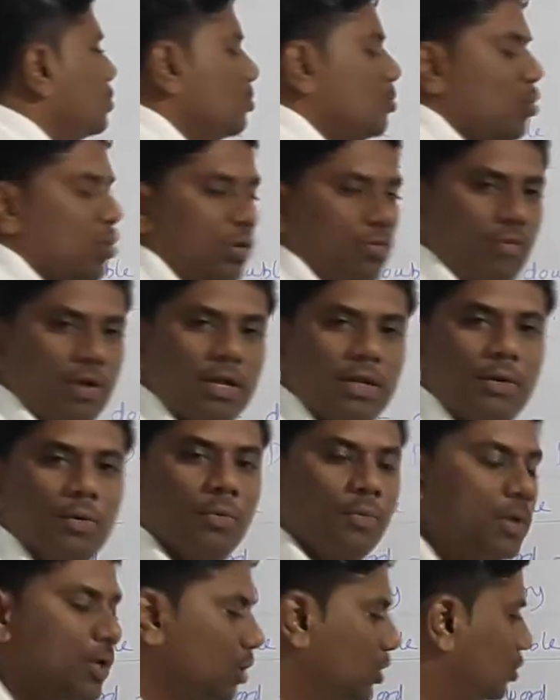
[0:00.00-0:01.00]
small
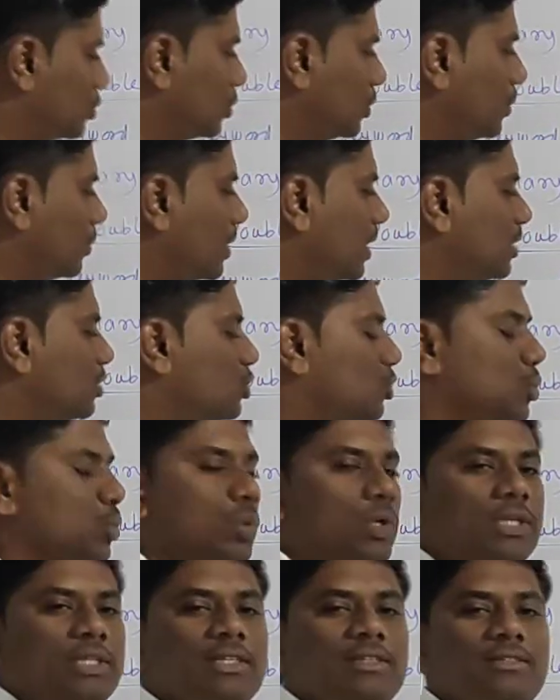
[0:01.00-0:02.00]
value, so you can
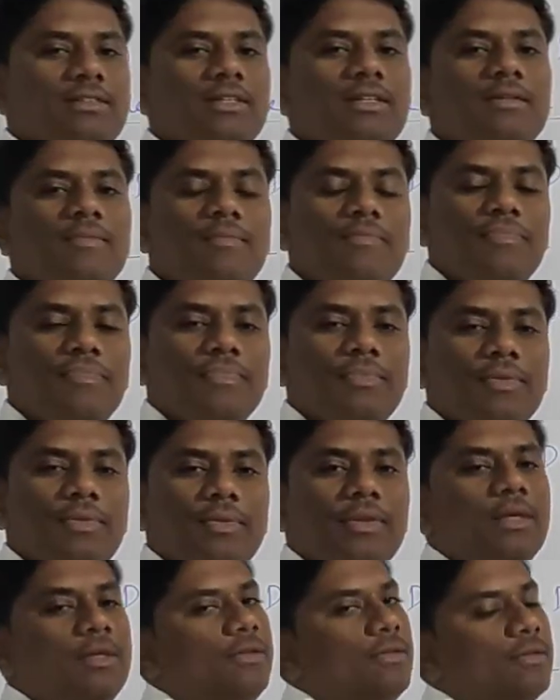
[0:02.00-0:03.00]
store this in
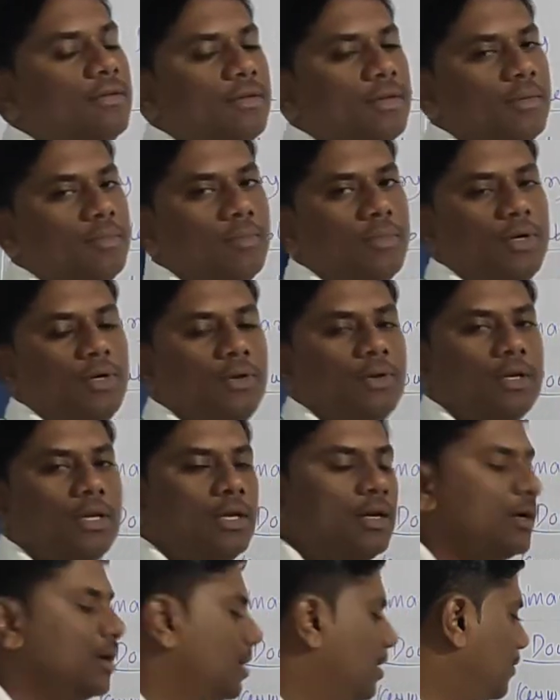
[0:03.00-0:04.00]
this
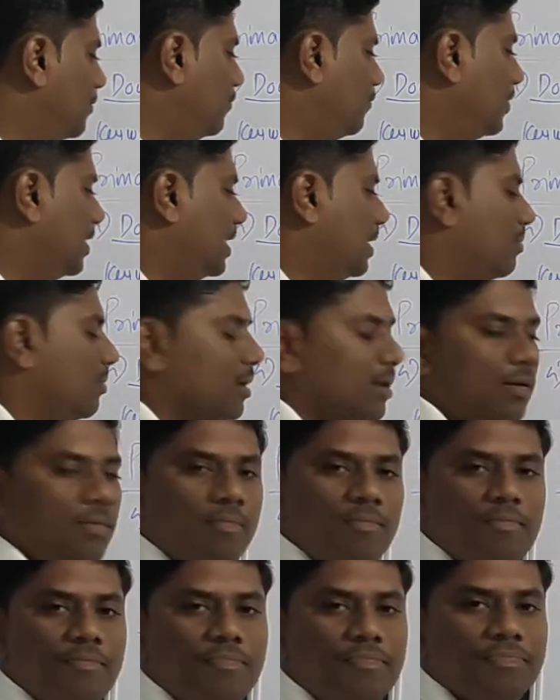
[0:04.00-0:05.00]
particular variable.
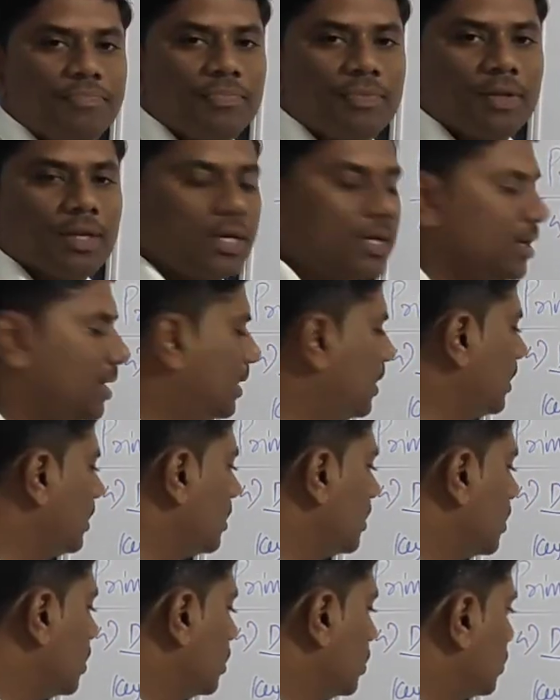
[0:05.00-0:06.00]
Getting?